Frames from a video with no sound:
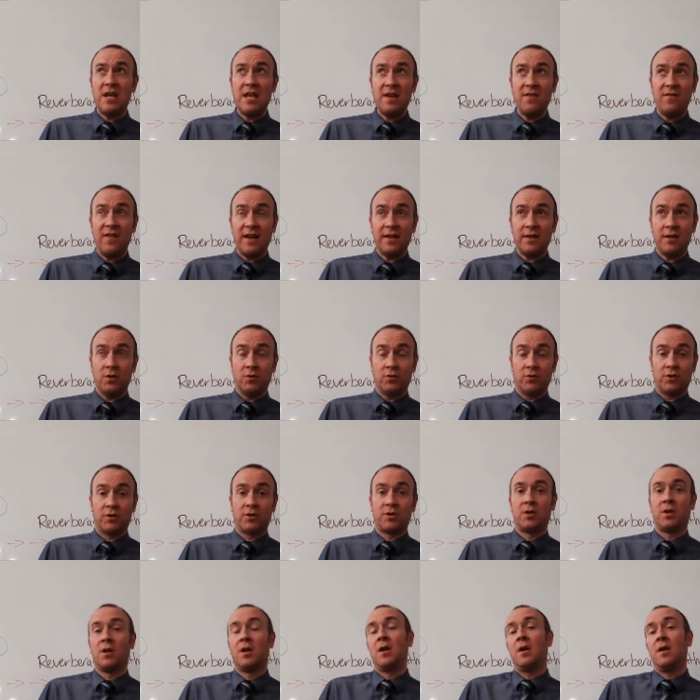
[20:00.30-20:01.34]

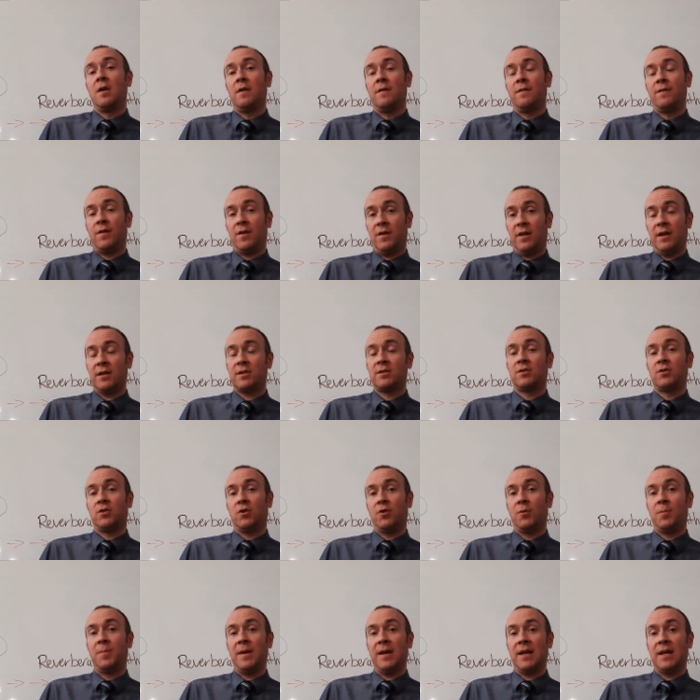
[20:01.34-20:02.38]
videos for this
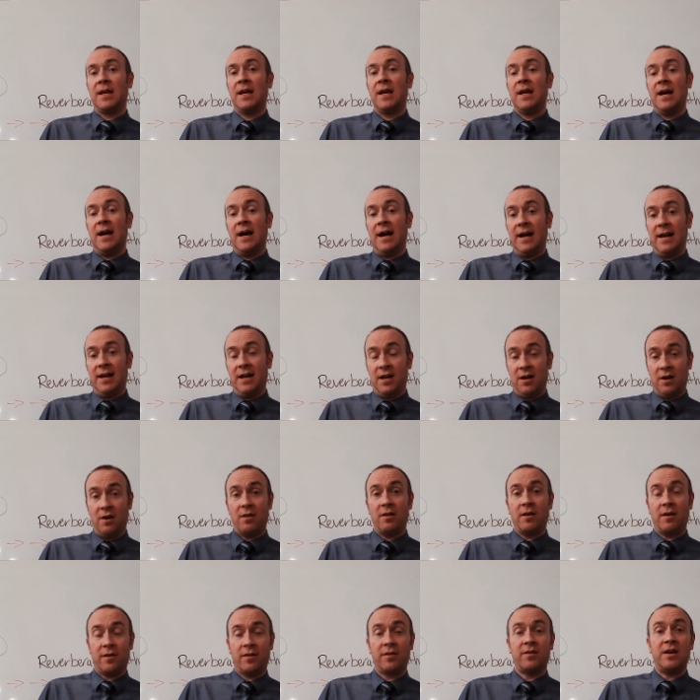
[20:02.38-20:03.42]
topic and
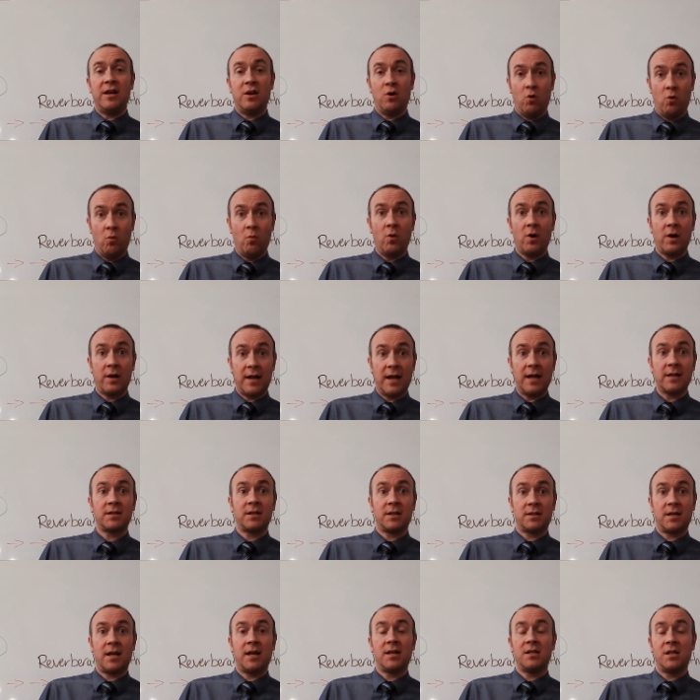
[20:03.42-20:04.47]
another 3 homework
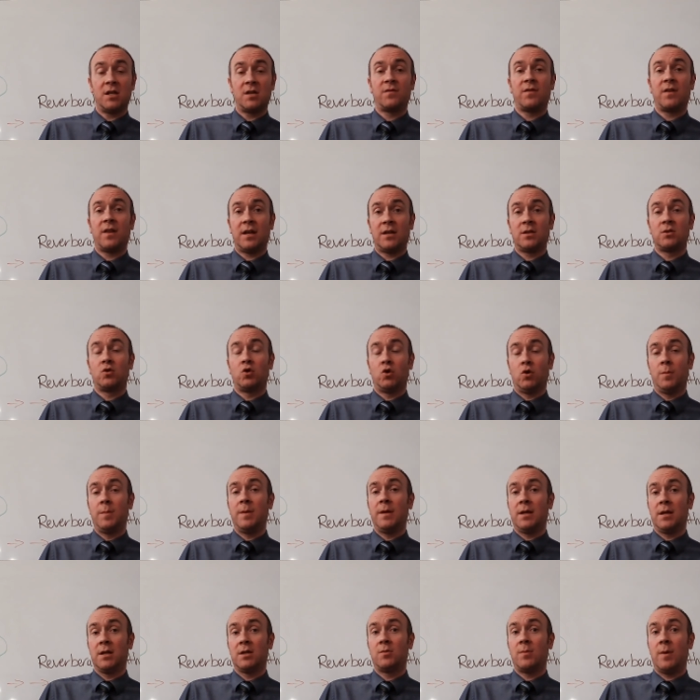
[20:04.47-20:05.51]
exercises for this
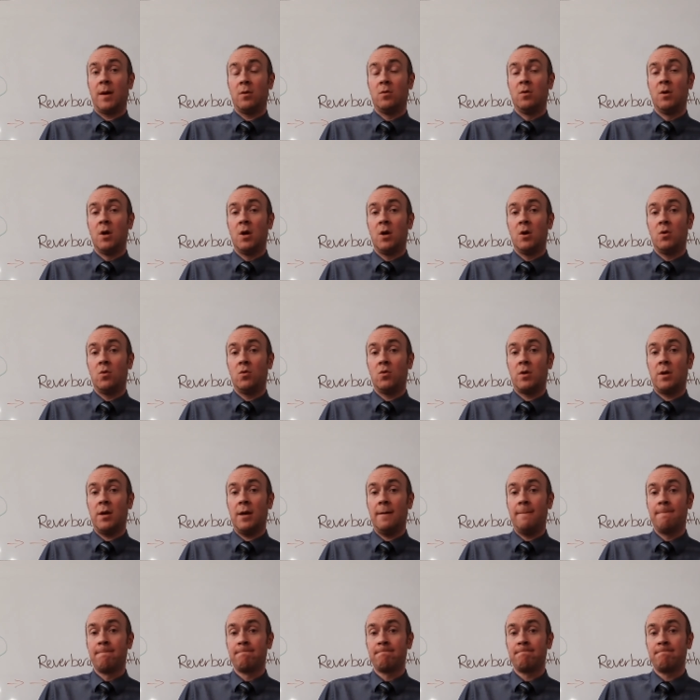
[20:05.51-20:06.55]
topic as well.
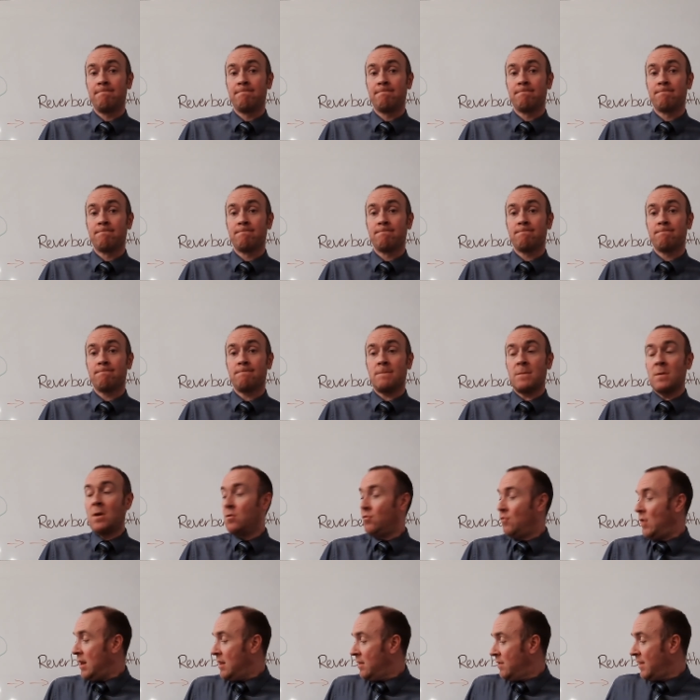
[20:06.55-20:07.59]
Okay?
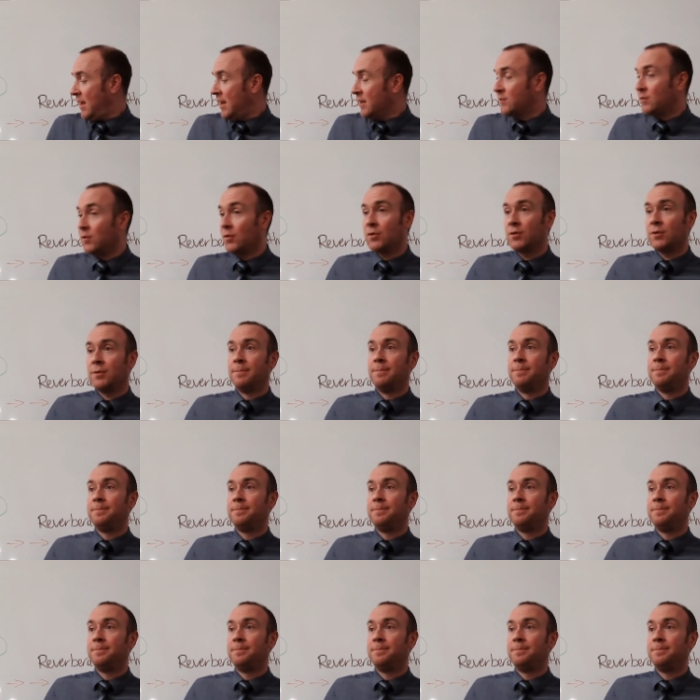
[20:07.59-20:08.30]
Right, thanks folks.